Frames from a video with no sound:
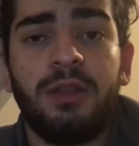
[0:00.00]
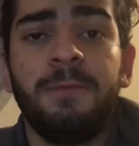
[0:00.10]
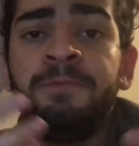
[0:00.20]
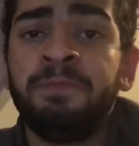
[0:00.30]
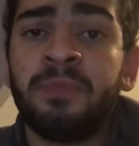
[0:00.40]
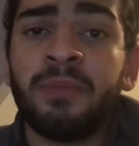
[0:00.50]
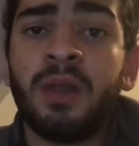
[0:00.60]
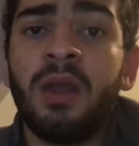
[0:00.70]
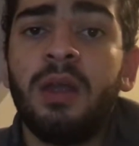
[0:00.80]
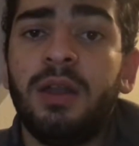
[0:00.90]
And
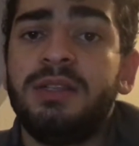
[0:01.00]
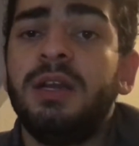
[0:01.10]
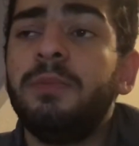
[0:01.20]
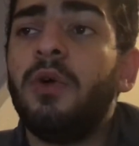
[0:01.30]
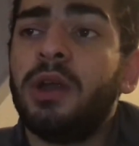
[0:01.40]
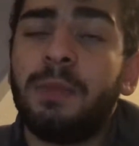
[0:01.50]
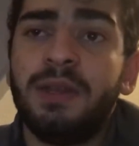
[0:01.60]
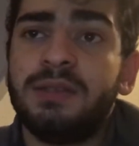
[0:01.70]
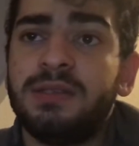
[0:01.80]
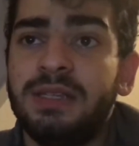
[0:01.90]
it's not boring, I
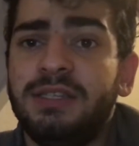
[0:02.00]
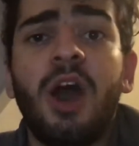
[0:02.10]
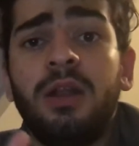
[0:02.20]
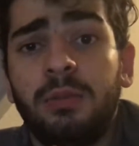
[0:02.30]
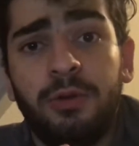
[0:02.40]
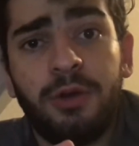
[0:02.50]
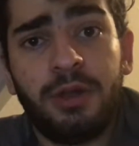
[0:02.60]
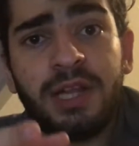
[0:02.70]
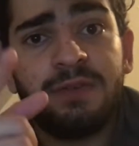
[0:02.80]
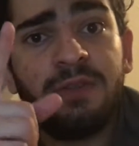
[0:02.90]
mean it's tunnel
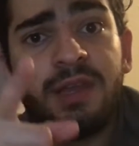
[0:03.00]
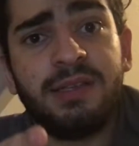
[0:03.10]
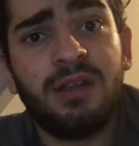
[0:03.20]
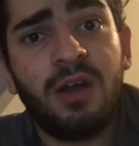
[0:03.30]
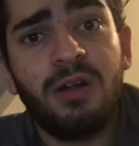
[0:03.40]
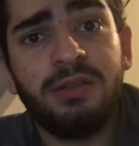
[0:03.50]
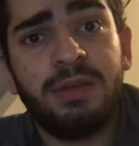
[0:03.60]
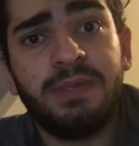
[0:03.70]
boring. That's what Tesla calls